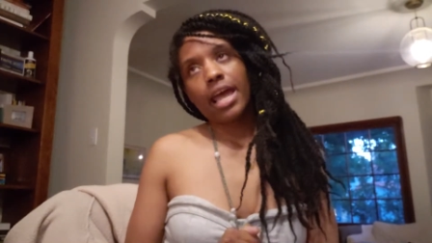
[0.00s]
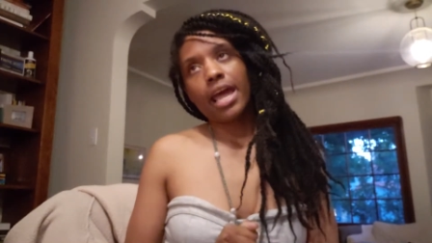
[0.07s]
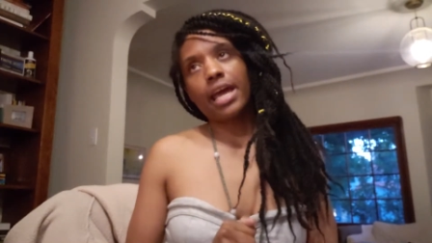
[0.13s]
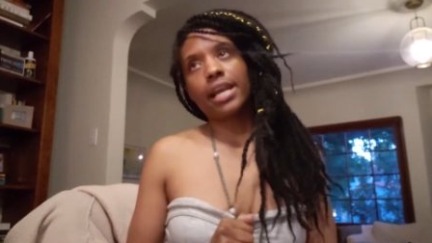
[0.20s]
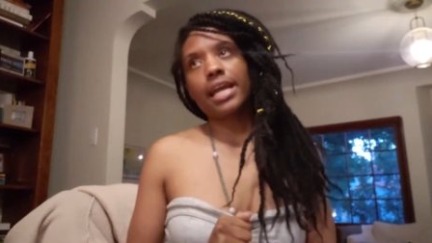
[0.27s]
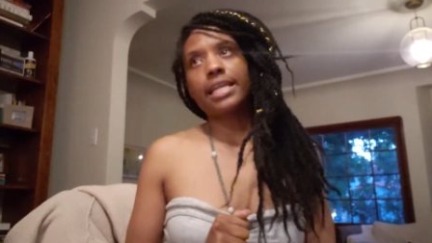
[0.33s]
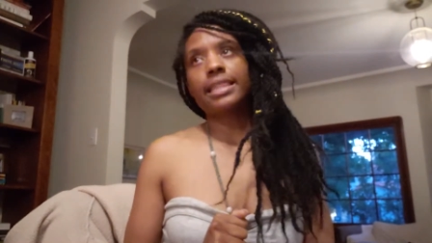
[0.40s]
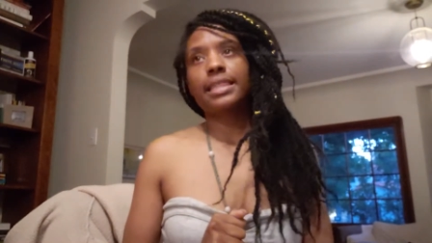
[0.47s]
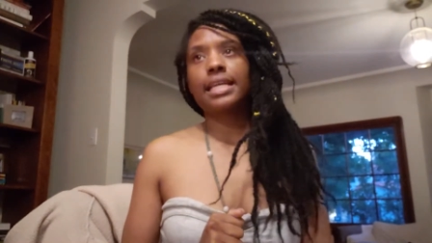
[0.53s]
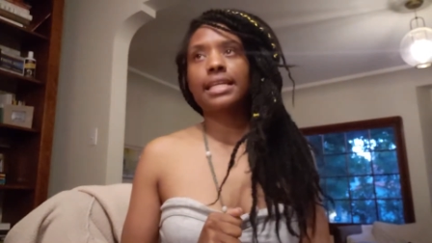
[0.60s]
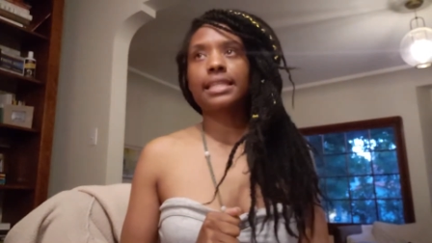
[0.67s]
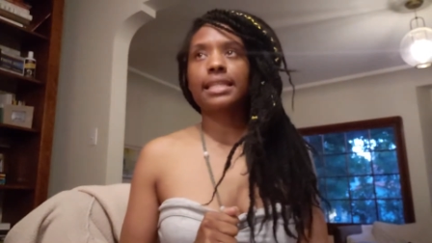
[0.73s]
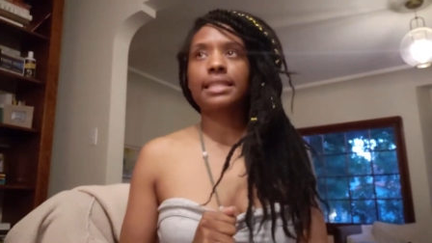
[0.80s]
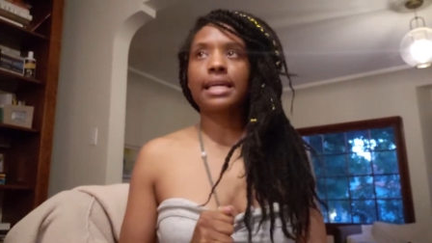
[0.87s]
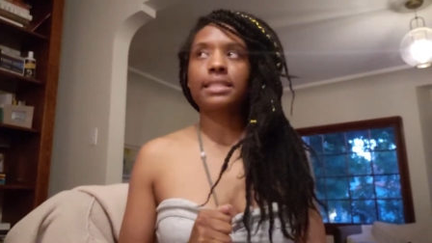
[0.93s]
And I think
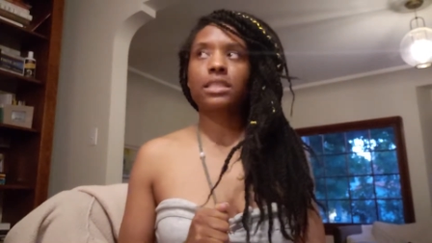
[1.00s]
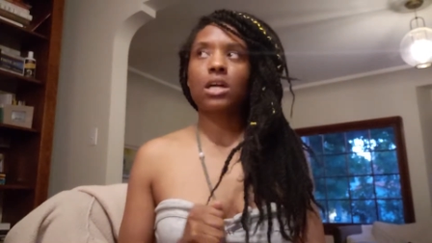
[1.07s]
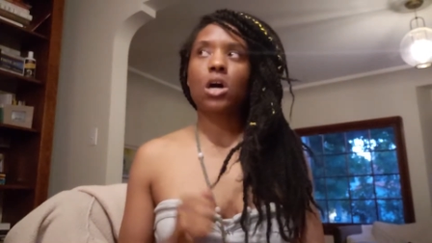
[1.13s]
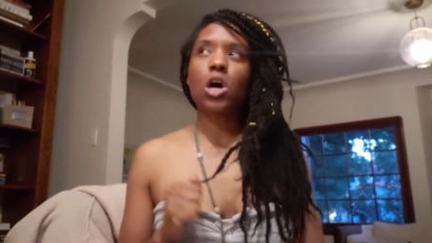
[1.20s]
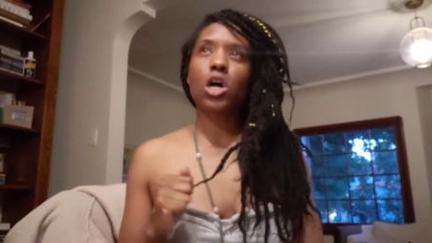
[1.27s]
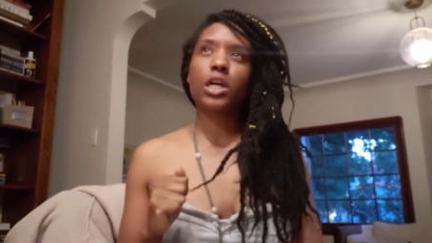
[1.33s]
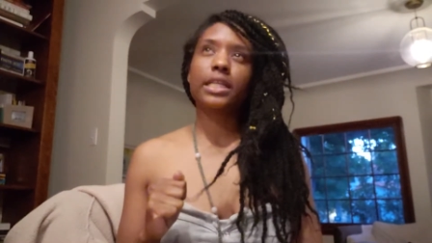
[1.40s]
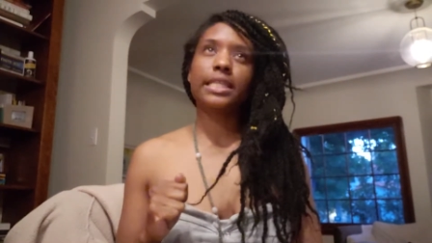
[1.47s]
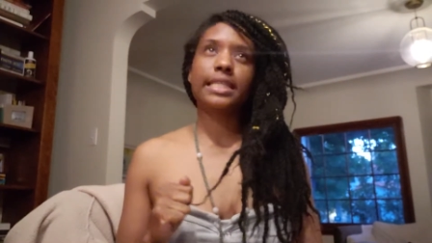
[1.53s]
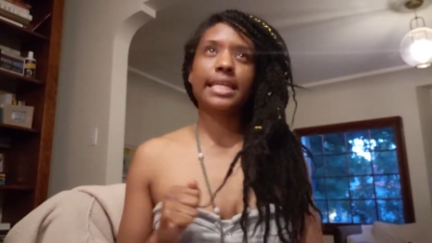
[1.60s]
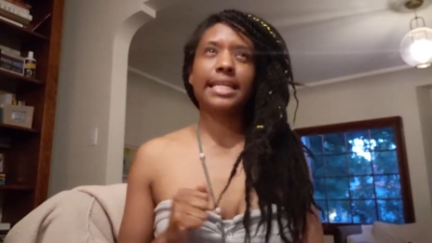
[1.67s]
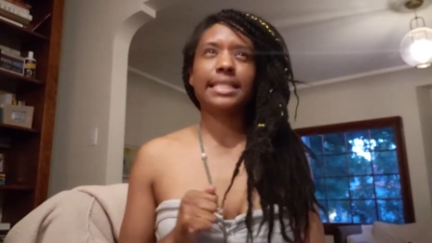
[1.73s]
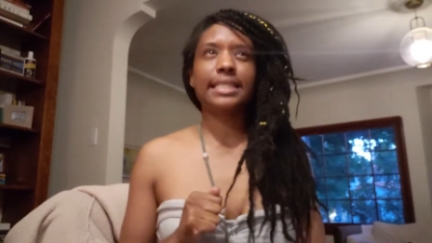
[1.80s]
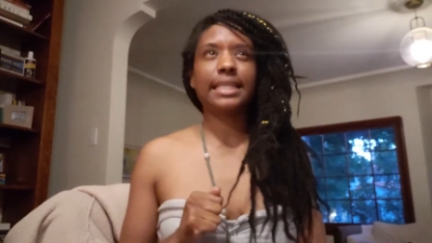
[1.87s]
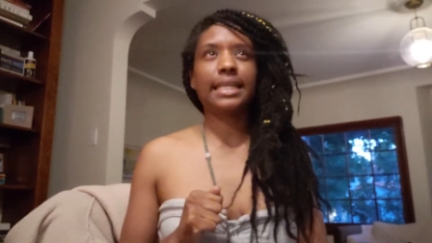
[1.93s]
that that's a hard
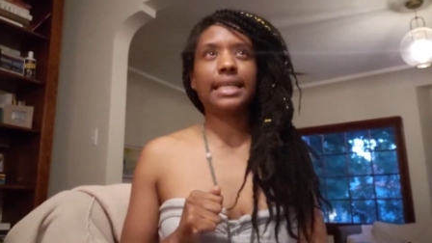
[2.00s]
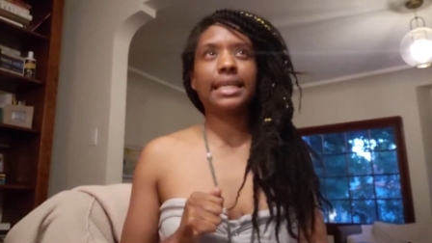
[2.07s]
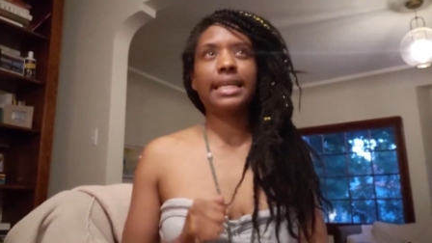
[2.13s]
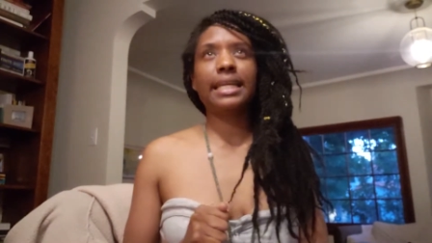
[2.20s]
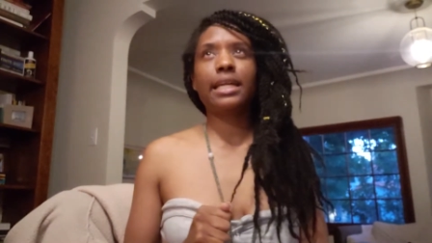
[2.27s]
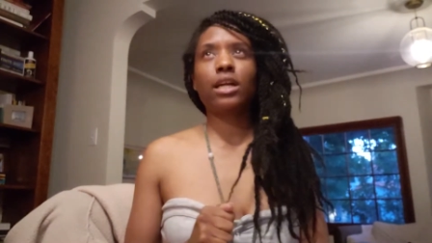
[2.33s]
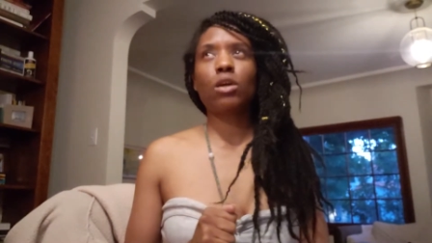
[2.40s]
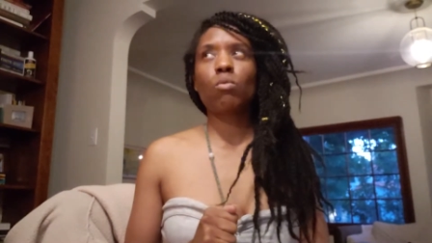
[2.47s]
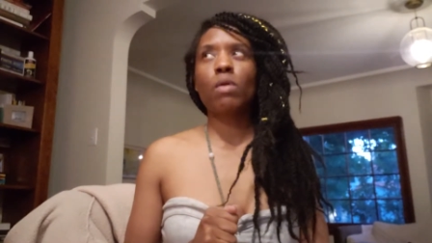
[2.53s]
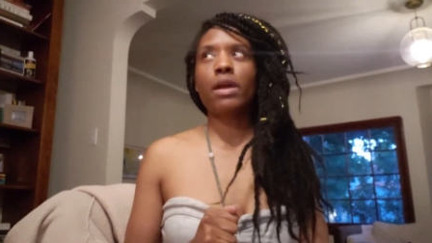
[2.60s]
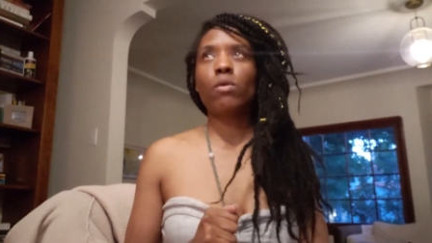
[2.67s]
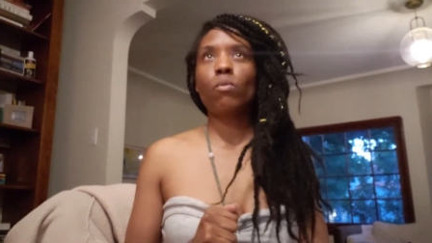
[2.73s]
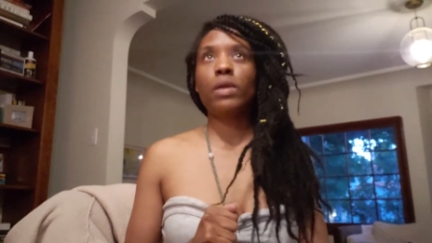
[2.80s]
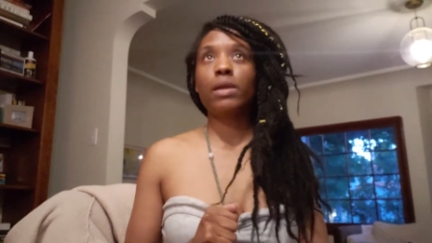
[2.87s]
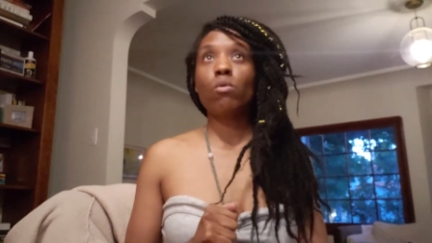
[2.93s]
thing to hear
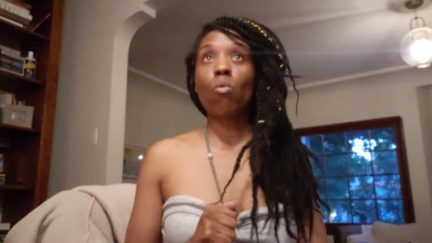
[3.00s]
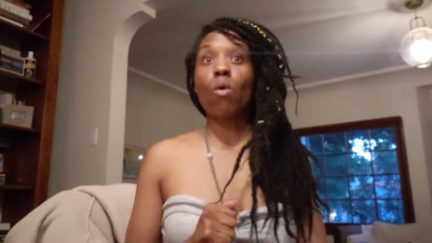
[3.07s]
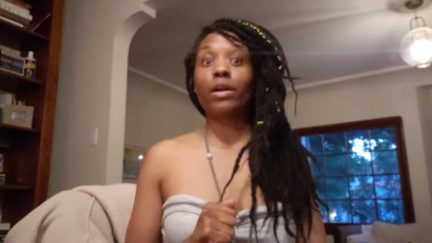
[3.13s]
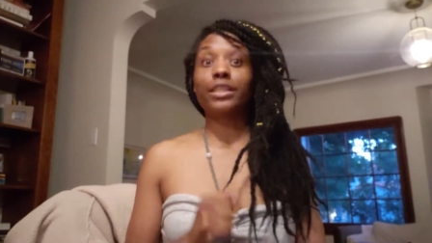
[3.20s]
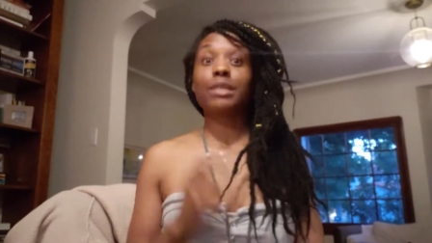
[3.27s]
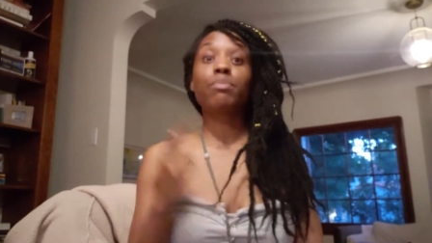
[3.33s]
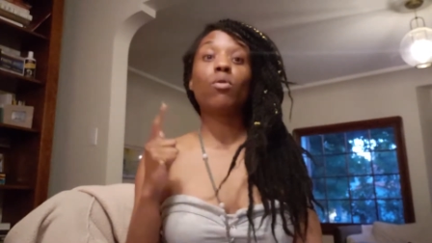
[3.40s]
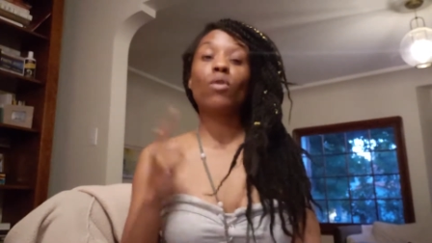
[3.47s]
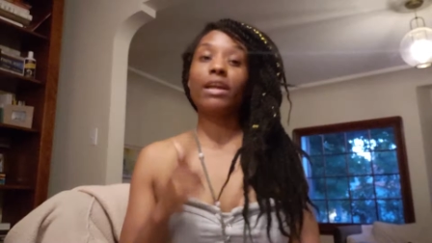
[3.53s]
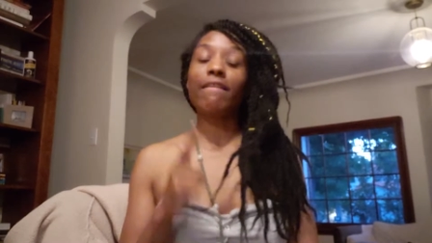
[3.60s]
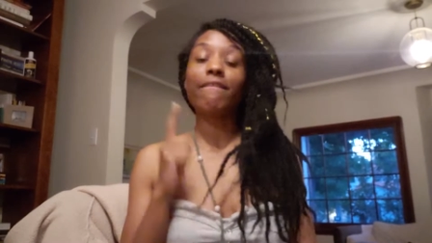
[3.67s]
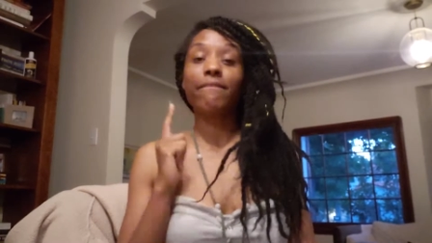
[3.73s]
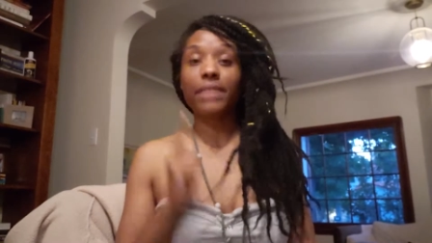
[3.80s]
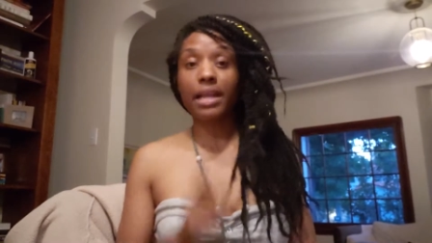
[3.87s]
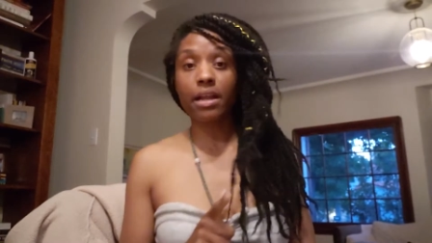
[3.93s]
when we want to point
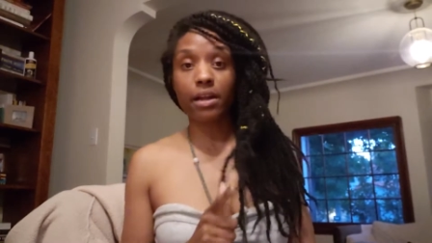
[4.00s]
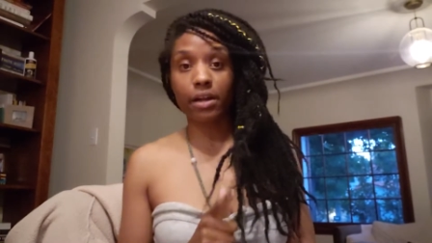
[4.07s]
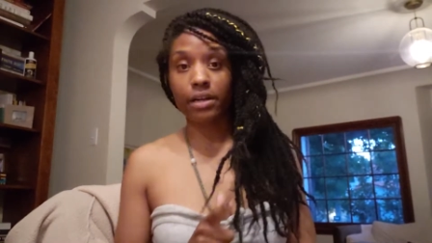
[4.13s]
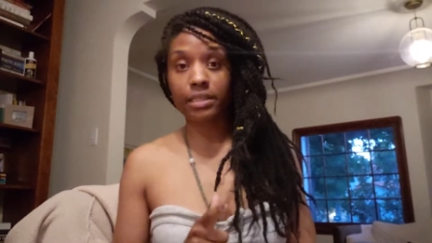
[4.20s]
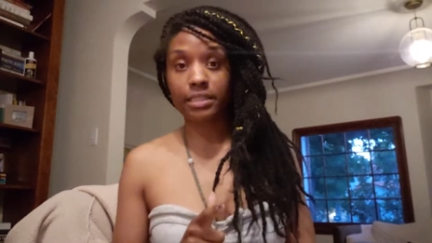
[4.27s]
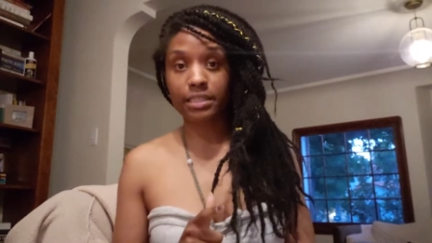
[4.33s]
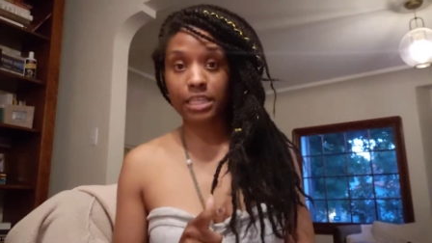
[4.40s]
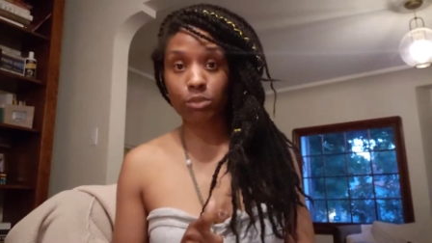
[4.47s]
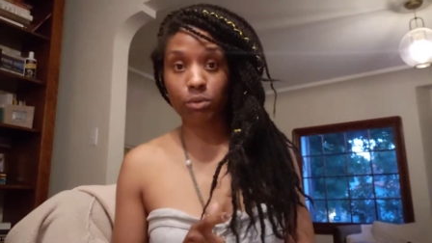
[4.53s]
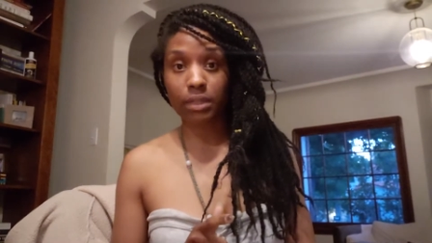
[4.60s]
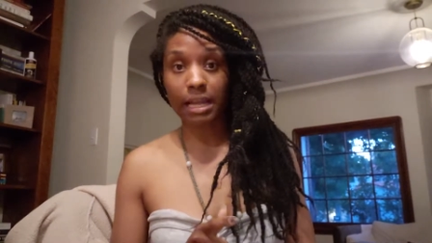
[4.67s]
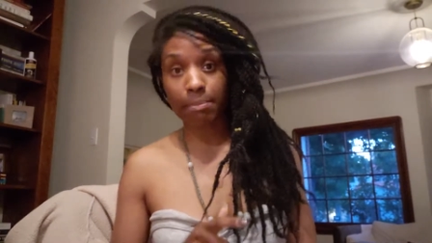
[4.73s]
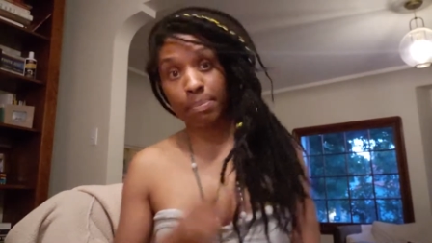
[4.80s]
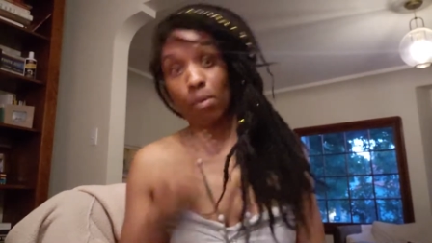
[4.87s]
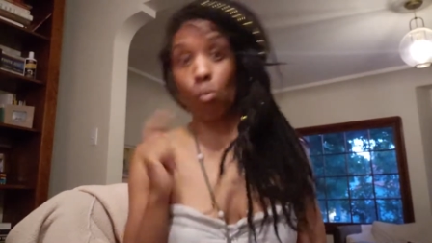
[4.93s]
fingers, because we're
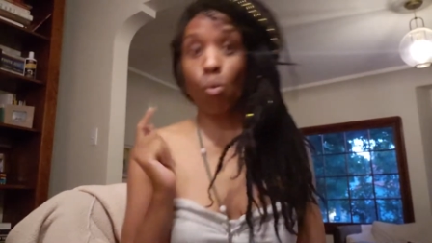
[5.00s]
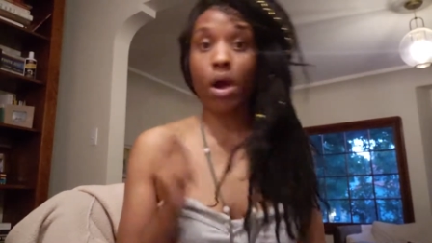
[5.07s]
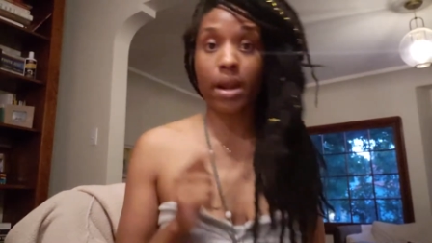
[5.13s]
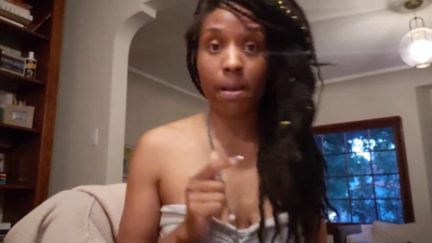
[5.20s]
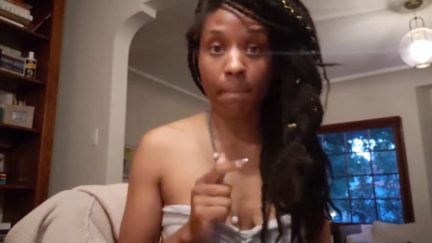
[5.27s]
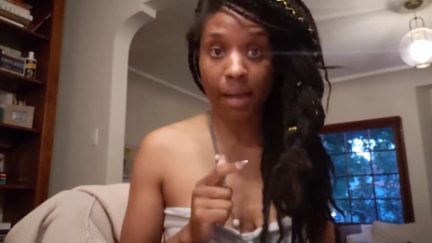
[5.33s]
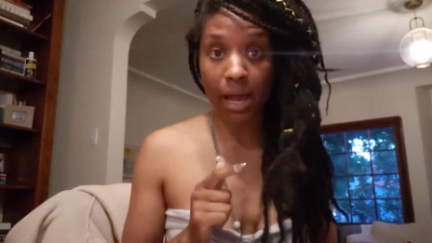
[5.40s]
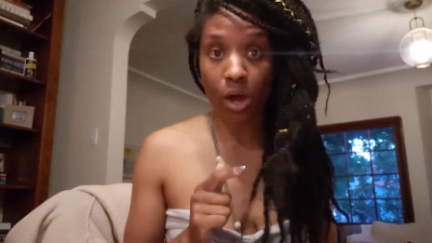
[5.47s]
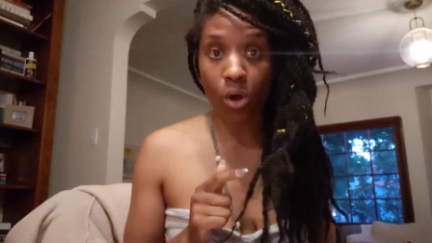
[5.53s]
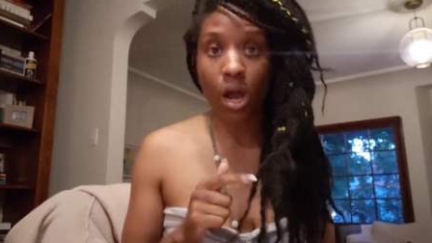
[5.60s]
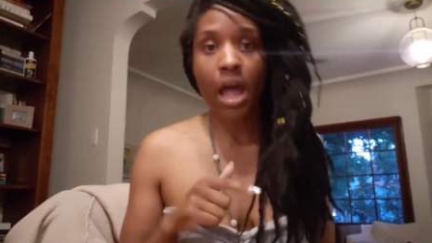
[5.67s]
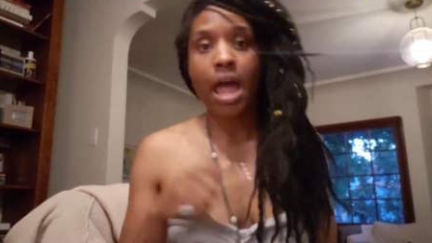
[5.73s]
like, but what about,